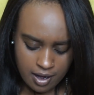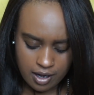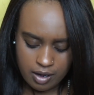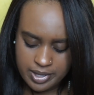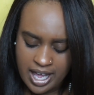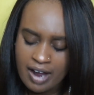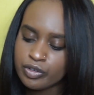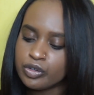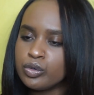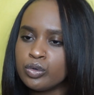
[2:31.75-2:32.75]
In the
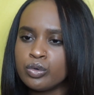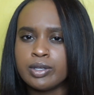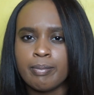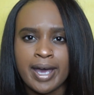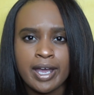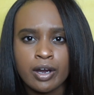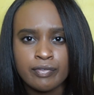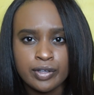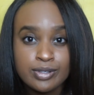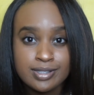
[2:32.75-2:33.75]
afternoon, the mayor
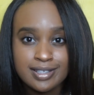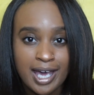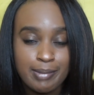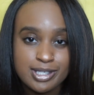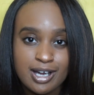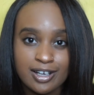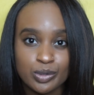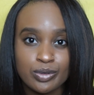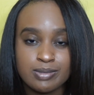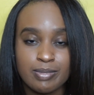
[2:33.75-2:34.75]
of Houston came and talked
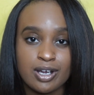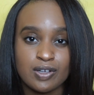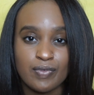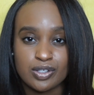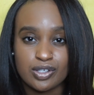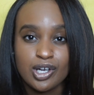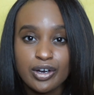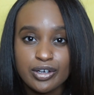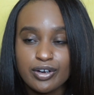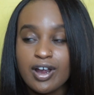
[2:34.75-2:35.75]
to us, Mayor Sylvester
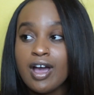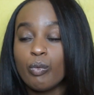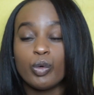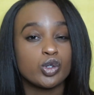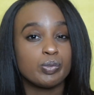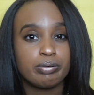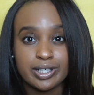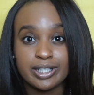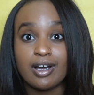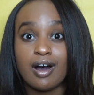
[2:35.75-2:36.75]
Turner, which was
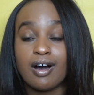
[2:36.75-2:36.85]
pretty